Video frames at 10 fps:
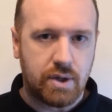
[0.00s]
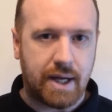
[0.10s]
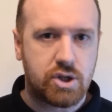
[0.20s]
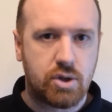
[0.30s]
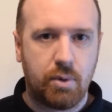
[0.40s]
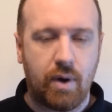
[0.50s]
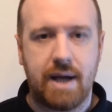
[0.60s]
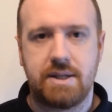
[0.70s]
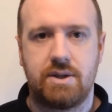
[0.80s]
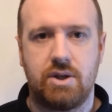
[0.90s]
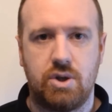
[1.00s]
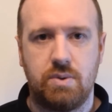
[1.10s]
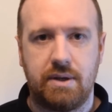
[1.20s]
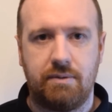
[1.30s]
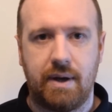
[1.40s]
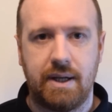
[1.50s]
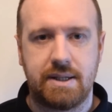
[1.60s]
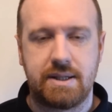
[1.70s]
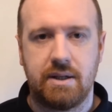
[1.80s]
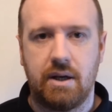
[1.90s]
So that summarises the shooting
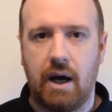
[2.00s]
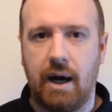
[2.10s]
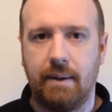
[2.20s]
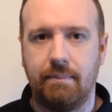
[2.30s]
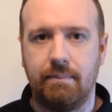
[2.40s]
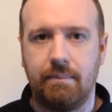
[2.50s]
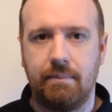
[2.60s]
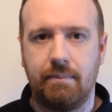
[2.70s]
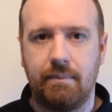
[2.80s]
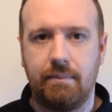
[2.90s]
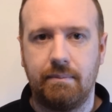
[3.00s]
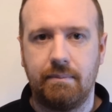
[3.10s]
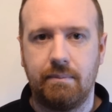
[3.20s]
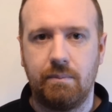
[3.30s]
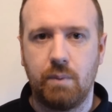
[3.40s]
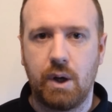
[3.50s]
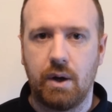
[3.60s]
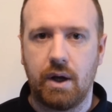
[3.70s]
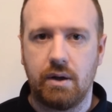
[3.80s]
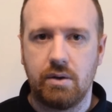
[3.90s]
phase. We're
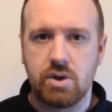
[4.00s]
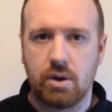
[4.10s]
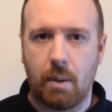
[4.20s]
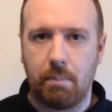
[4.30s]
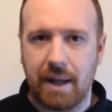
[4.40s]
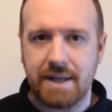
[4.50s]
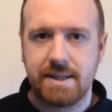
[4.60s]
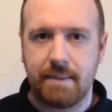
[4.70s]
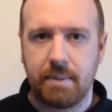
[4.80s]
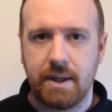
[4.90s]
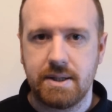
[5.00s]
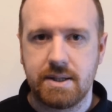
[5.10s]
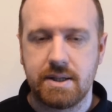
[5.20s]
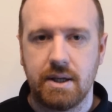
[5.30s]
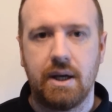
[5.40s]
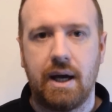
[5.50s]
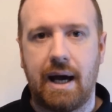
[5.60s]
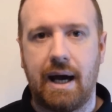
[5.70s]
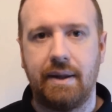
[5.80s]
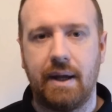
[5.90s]
going to talk about blast templates,
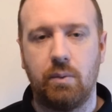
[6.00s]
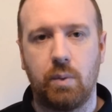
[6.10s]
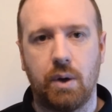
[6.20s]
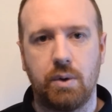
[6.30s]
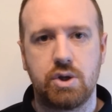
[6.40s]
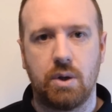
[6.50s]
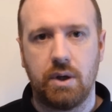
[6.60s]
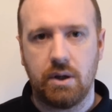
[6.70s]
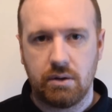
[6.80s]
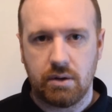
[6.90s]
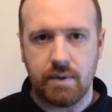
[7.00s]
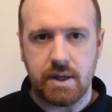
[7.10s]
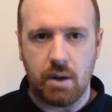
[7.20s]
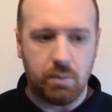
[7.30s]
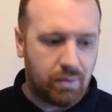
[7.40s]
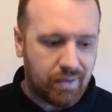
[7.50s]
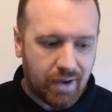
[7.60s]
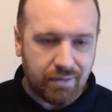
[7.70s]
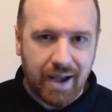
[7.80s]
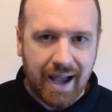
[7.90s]
and then we're going to show you the video
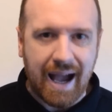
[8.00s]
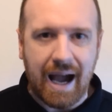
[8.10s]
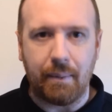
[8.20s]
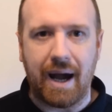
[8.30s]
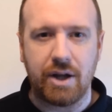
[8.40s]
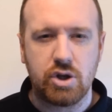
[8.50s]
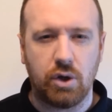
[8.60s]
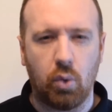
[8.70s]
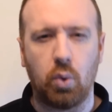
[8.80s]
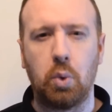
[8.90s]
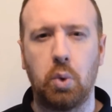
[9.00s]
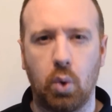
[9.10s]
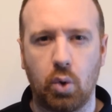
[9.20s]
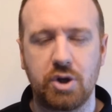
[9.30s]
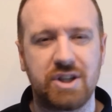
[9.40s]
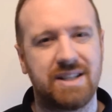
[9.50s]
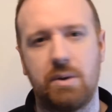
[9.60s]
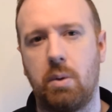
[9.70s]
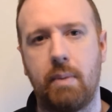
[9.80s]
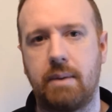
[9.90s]
of how it actually all looks, because
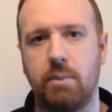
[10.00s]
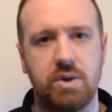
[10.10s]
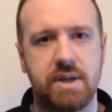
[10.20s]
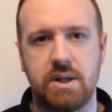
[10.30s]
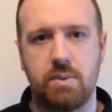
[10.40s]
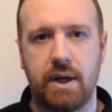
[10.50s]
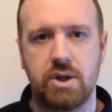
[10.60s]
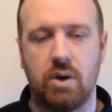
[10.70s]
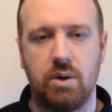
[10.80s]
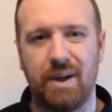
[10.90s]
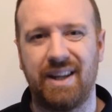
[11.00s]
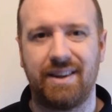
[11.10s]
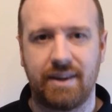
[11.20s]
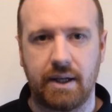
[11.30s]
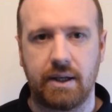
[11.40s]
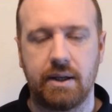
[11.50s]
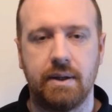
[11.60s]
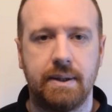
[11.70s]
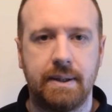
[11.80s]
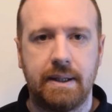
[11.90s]
it will make more sense when I show you, I
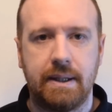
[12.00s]
think.